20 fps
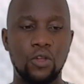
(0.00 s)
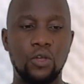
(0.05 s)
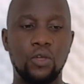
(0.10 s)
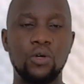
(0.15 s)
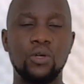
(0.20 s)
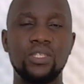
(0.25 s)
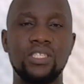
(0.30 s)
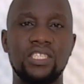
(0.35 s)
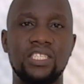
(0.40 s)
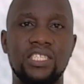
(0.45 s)

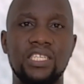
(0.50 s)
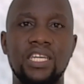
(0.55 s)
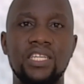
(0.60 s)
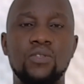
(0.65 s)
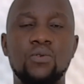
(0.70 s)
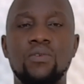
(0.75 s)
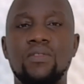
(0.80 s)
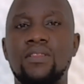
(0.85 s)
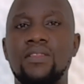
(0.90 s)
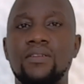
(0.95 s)
Don't
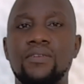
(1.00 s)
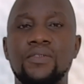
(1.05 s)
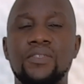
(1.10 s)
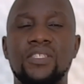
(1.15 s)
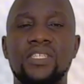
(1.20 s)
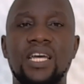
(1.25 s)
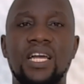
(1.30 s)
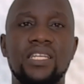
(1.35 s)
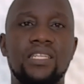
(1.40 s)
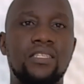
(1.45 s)
start with the
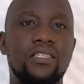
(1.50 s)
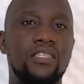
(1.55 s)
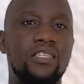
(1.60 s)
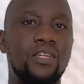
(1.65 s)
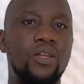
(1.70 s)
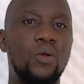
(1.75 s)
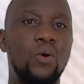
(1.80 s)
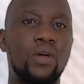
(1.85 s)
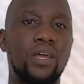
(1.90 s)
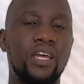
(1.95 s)

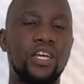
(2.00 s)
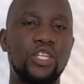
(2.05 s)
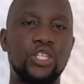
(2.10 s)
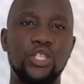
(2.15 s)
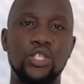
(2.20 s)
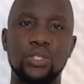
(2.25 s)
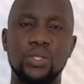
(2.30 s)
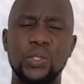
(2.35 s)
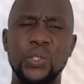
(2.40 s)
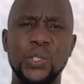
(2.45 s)
research
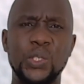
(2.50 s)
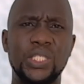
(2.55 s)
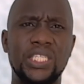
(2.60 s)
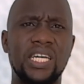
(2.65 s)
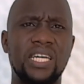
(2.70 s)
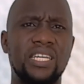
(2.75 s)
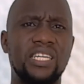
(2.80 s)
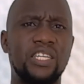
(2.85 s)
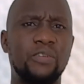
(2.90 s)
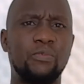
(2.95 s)
location or
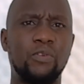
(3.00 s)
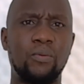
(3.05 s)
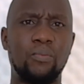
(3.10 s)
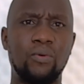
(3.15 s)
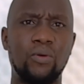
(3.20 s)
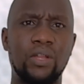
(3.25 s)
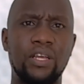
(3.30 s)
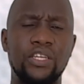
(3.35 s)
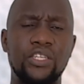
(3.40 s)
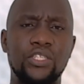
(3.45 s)
target
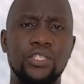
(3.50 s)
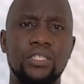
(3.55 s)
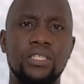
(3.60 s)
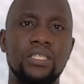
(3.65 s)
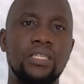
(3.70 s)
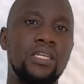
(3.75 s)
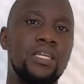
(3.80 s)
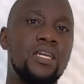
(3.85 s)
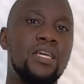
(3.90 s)
population.